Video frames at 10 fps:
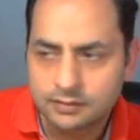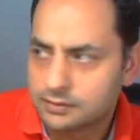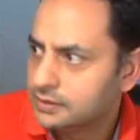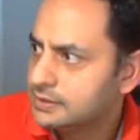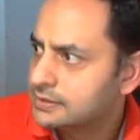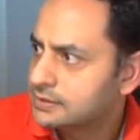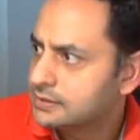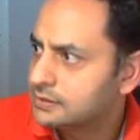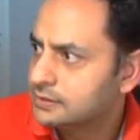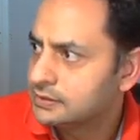is
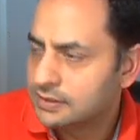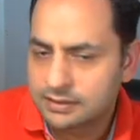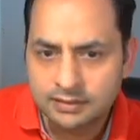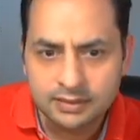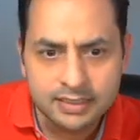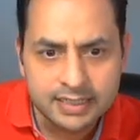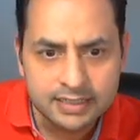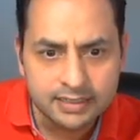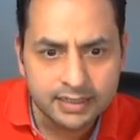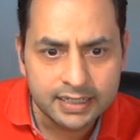
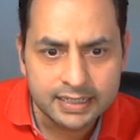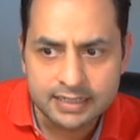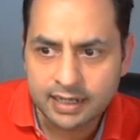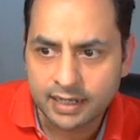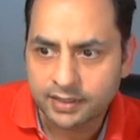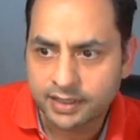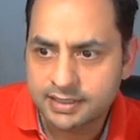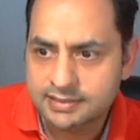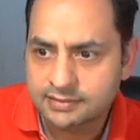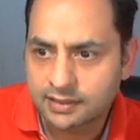1389, right?
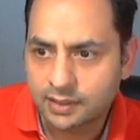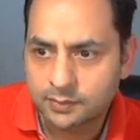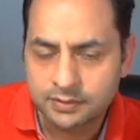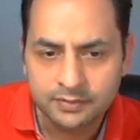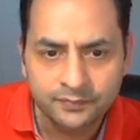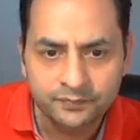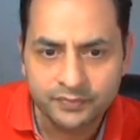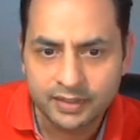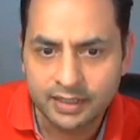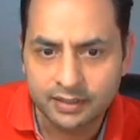It's around
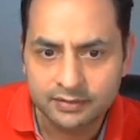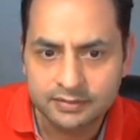here.